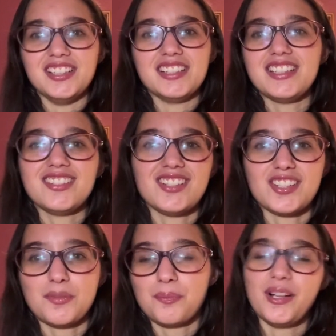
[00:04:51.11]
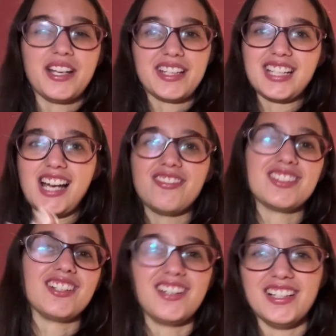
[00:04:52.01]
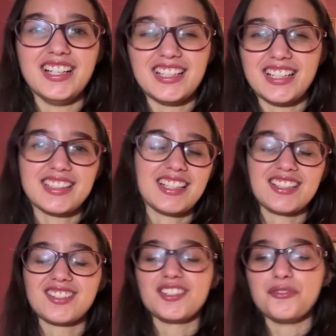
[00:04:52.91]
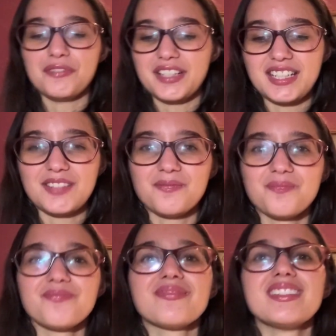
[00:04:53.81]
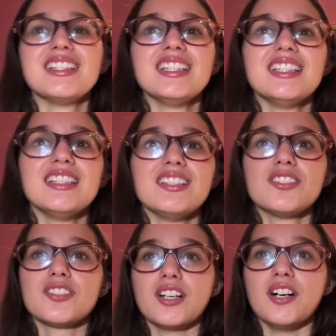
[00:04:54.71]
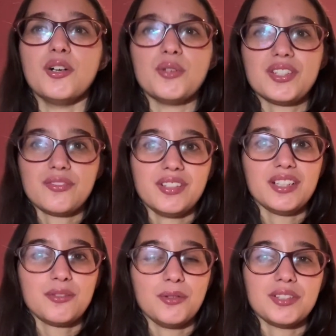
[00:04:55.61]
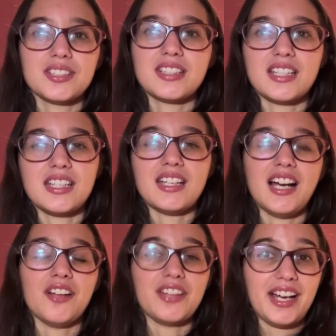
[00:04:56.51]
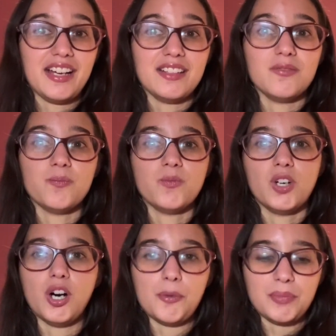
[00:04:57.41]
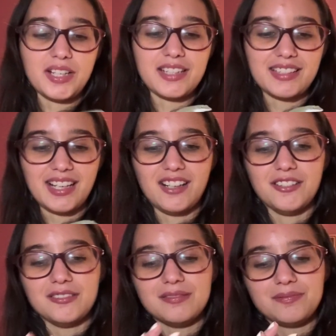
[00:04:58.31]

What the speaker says: He's just playing an avatar, and I think it's so funny. So it's really cool to see how that all plays out.